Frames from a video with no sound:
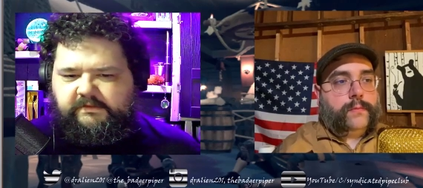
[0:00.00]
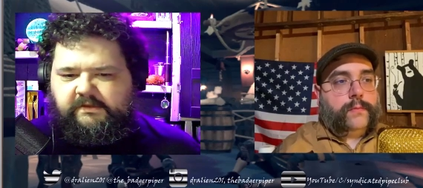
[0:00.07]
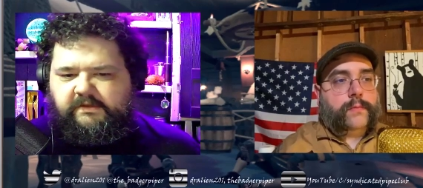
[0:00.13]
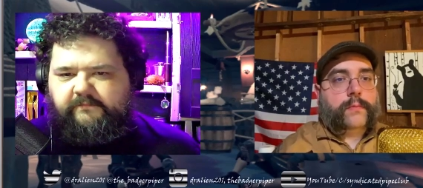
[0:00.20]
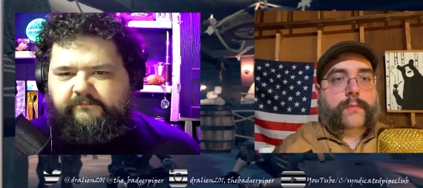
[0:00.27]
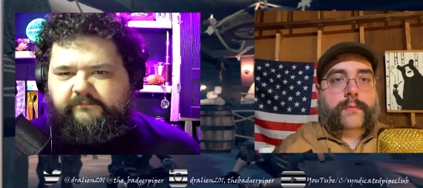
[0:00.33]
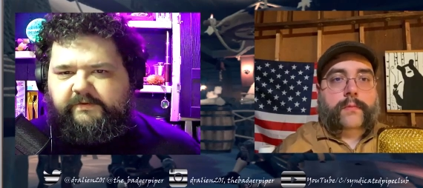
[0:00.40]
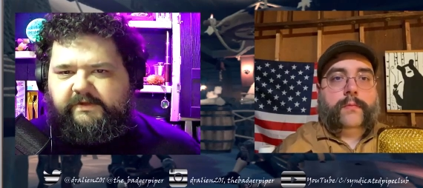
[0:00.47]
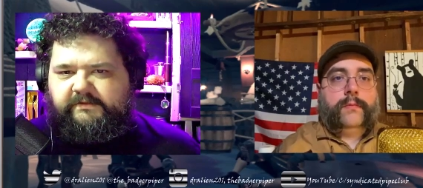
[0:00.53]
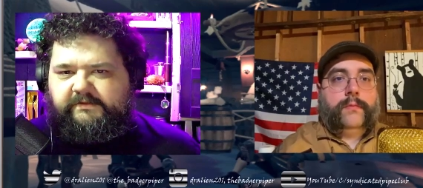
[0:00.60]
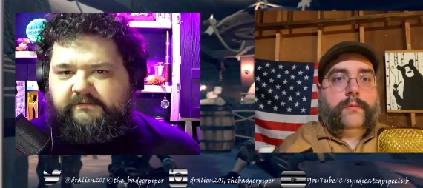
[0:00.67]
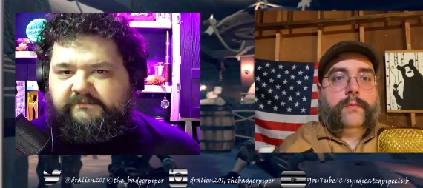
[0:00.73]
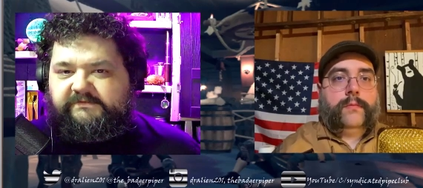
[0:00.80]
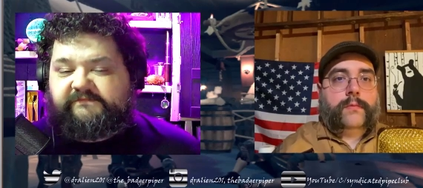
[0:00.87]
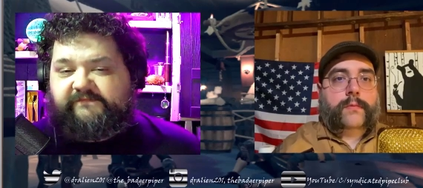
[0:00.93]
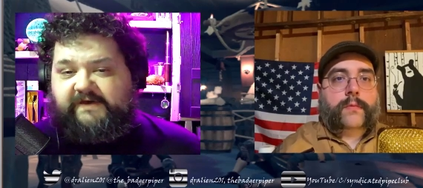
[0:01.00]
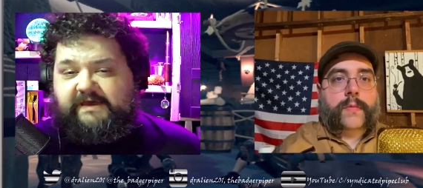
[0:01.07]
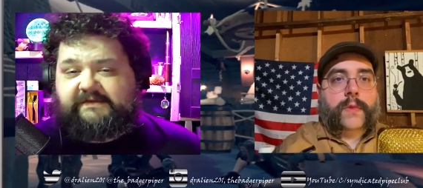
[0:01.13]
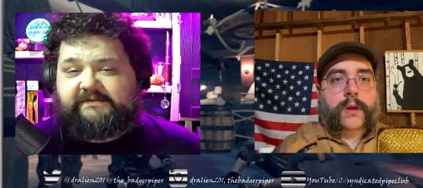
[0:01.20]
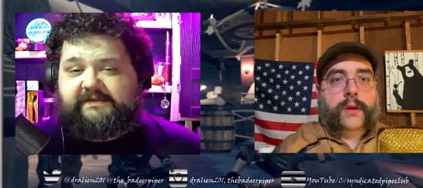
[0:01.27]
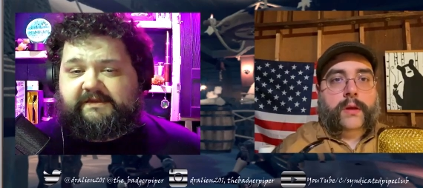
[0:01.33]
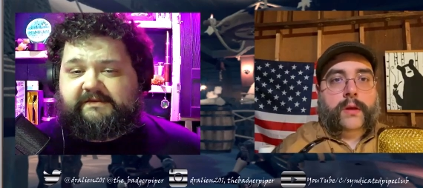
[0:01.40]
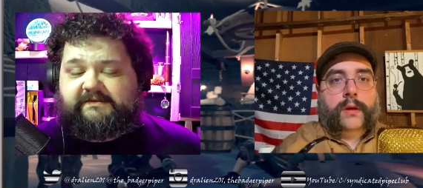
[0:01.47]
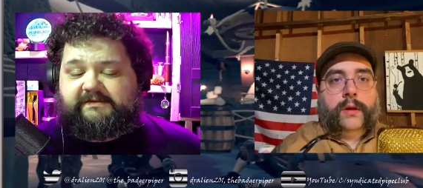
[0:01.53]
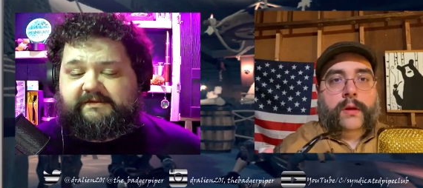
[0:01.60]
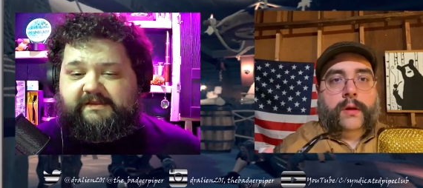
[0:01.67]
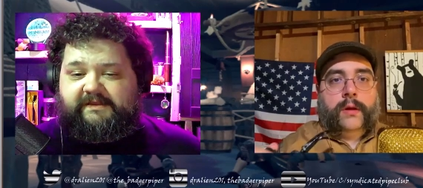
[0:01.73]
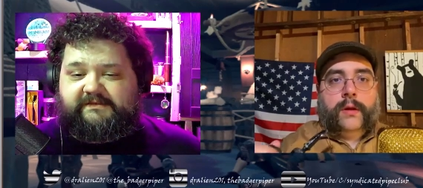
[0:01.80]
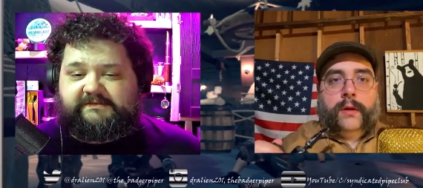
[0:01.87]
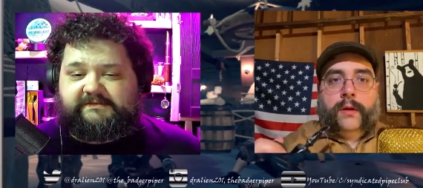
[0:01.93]
Speaker 1: But it was the fact that
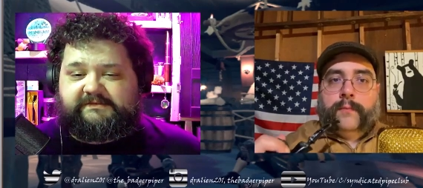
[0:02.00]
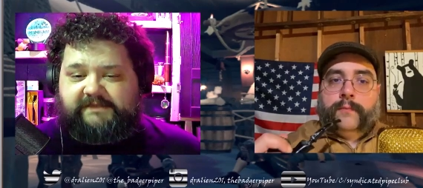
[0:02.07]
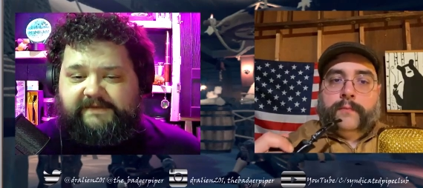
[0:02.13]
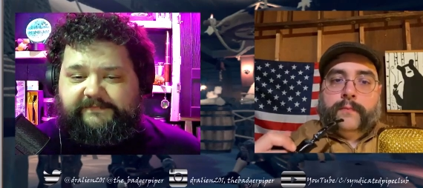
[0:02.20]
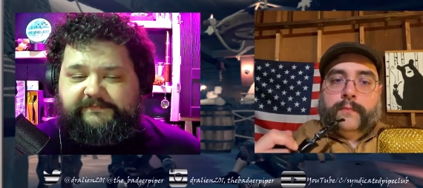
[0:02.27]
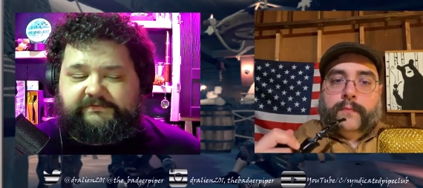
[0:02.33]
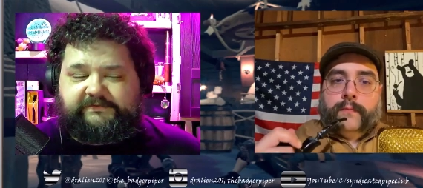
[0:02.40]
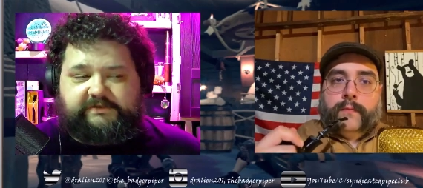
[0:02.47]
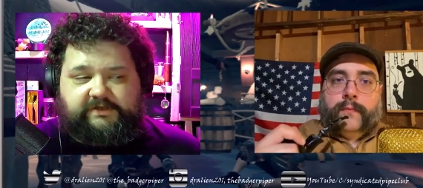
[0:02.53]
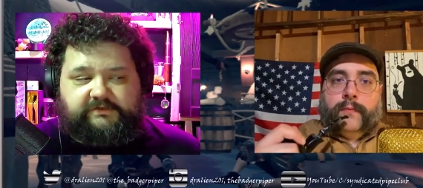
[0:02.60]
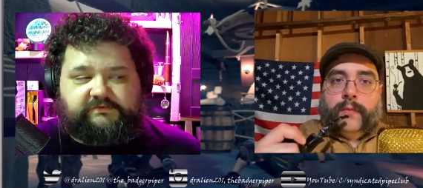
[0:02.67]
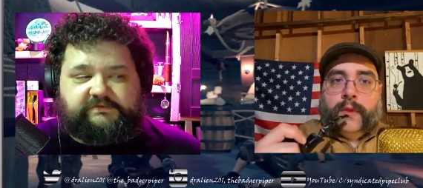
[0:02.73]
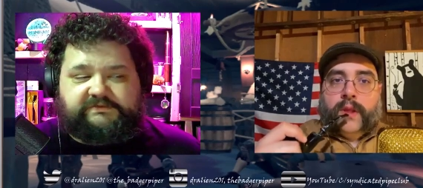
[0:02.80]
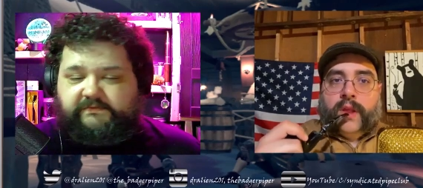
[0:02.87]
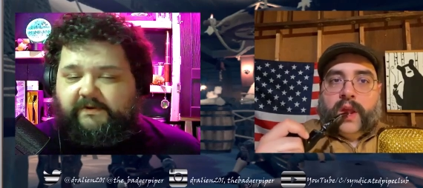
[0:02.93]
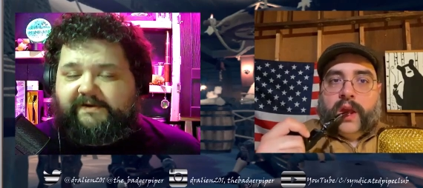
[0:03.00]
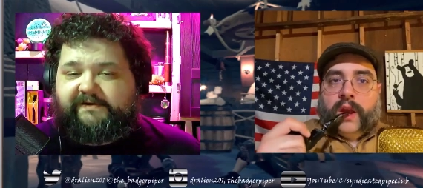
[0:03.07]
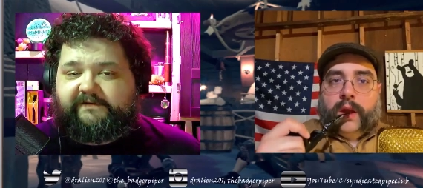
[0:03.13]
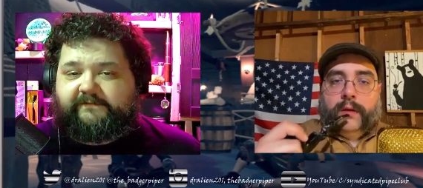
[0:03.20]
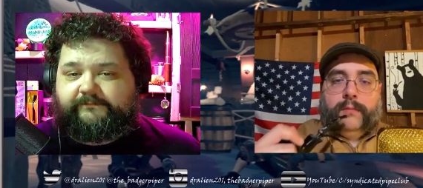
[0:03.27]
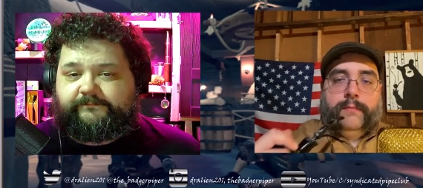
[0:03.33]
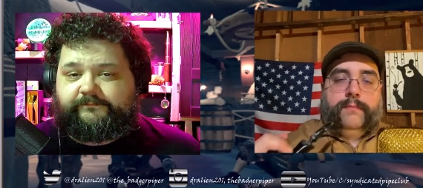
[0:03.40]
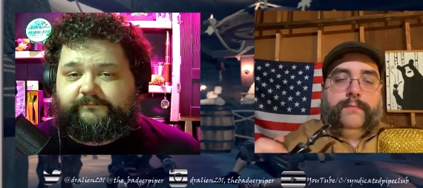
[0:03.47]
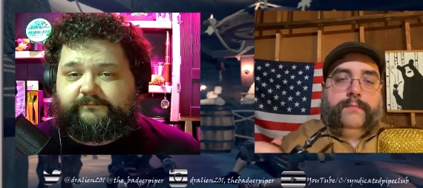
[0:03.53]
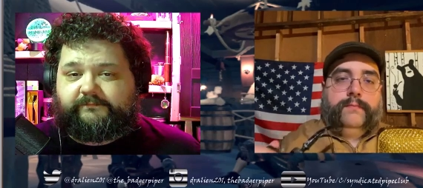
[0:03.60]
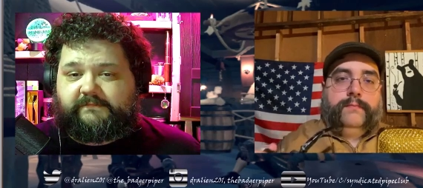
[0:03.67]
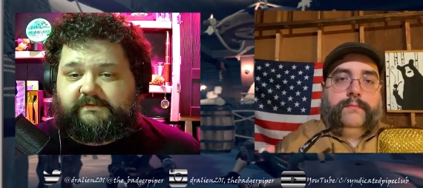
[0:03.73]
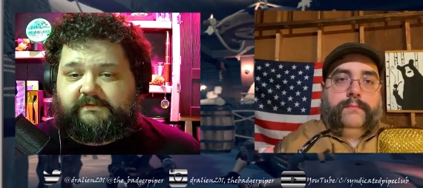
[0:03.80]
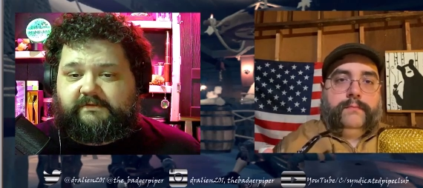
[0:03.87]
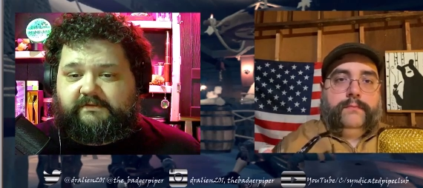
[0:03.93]
it's labeled the Country Squire
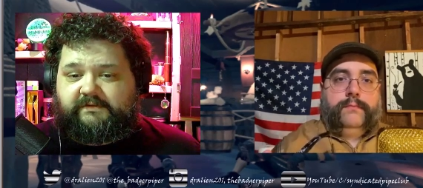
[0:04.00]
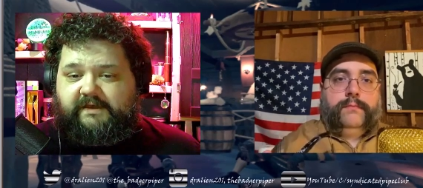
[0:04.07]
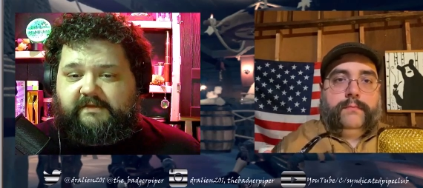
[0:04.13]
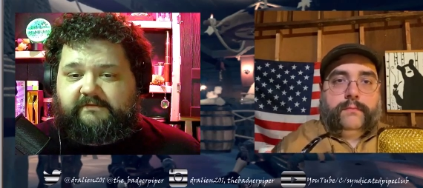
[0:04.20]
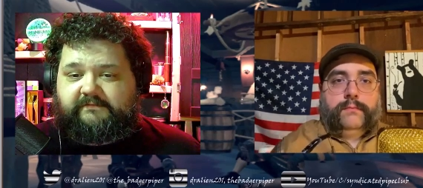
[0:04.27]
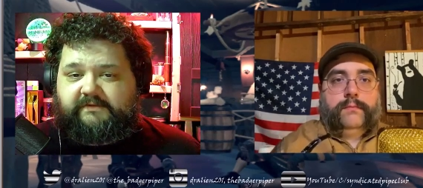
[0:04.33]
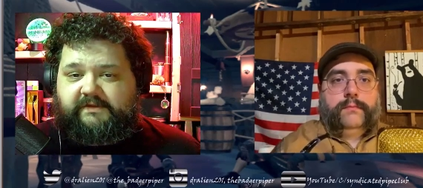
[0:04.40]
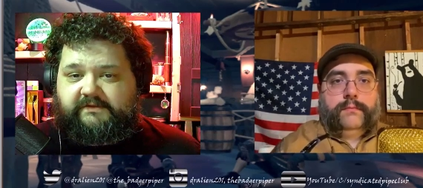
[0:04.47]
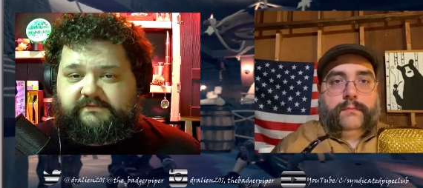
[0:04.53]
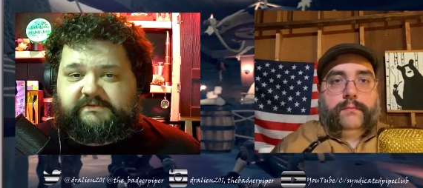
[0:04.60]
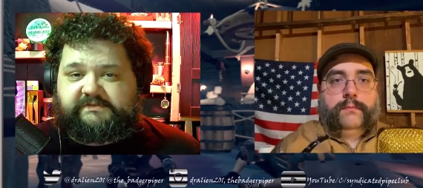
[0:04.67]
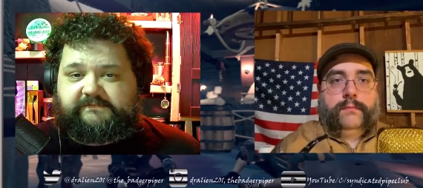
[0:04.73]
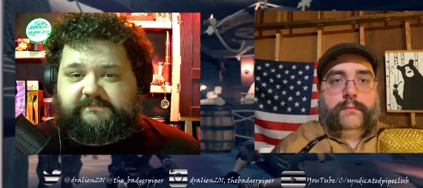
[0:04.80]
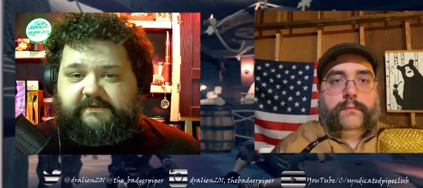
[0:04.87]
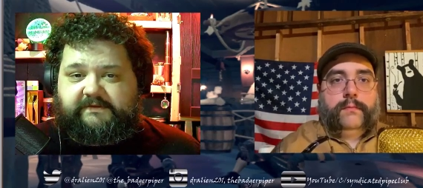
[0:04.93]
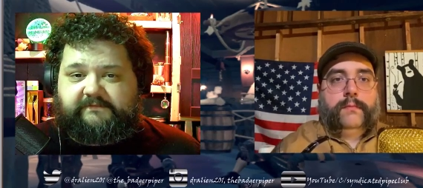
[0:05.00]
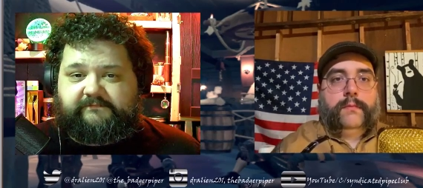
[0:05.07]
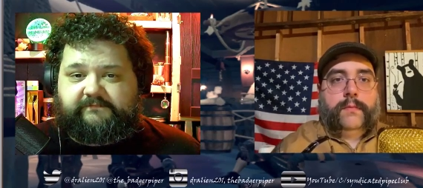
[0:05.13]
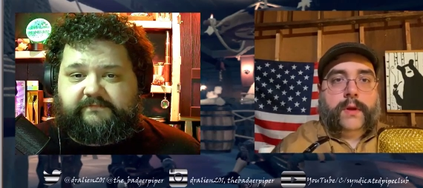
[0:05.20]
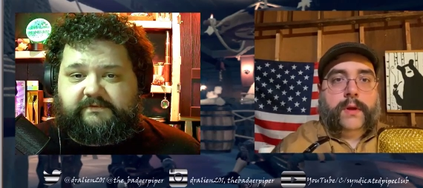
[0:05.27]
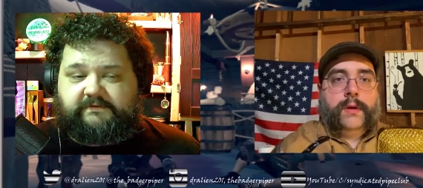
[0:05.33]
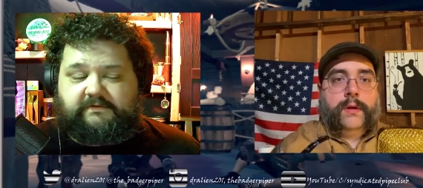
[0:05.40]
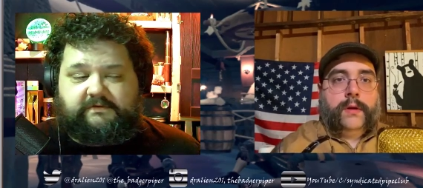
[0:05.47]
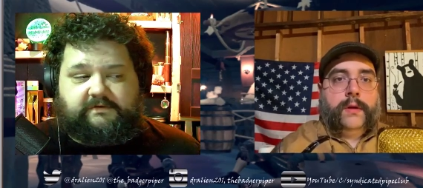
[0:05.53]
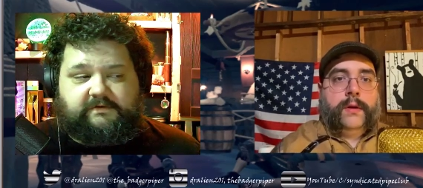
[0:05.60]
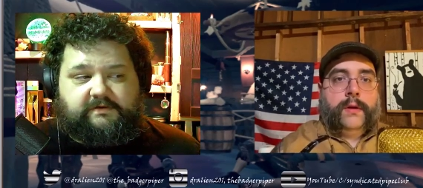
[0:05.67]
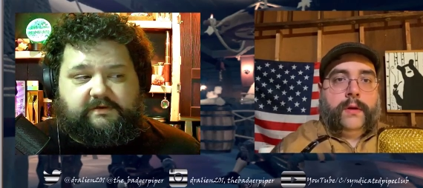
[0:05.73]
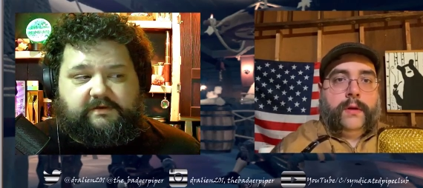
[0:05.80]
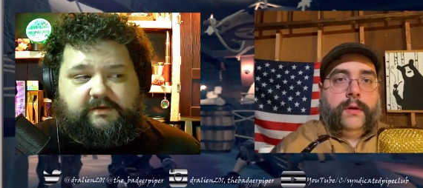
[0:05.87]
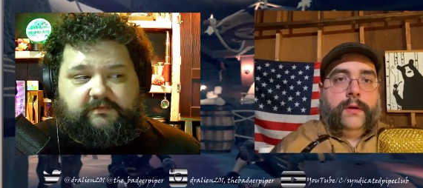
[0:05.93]
that interested me
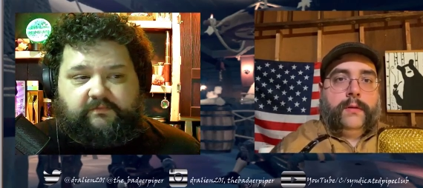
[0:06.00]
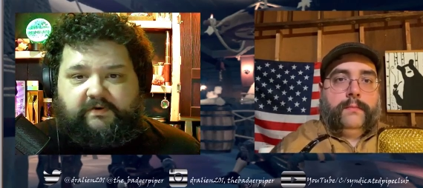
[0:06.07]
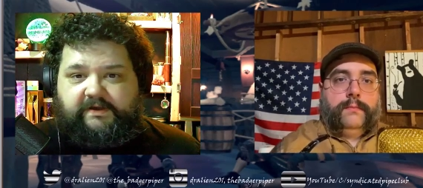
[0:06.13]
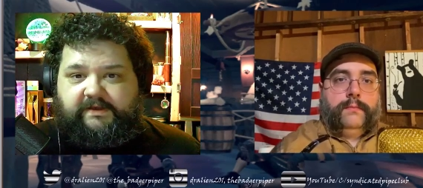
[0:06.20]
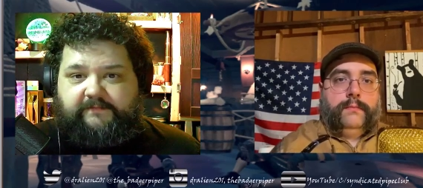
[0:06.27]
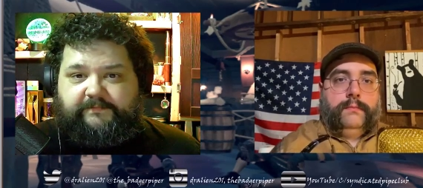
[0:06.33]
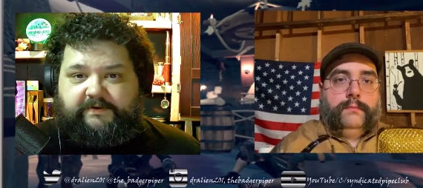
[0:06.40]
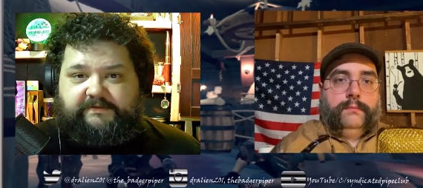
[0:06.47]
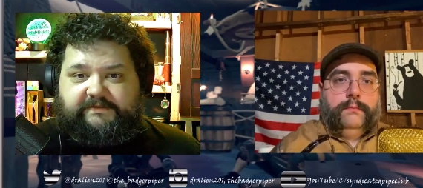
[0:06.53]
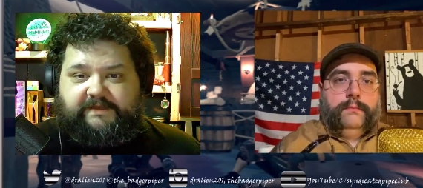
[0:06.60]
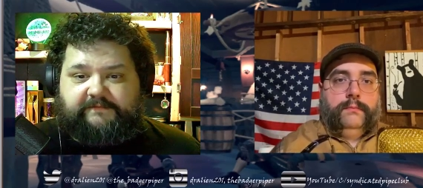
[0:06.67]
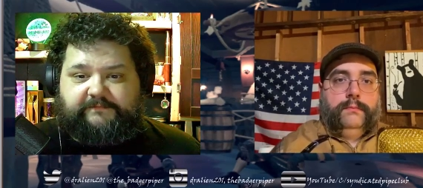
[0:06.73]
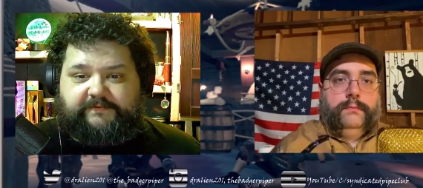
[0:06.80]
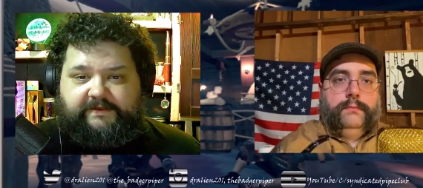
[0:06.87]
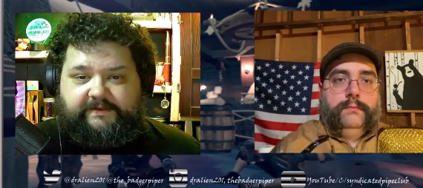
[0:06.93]
and why I bought that pipe.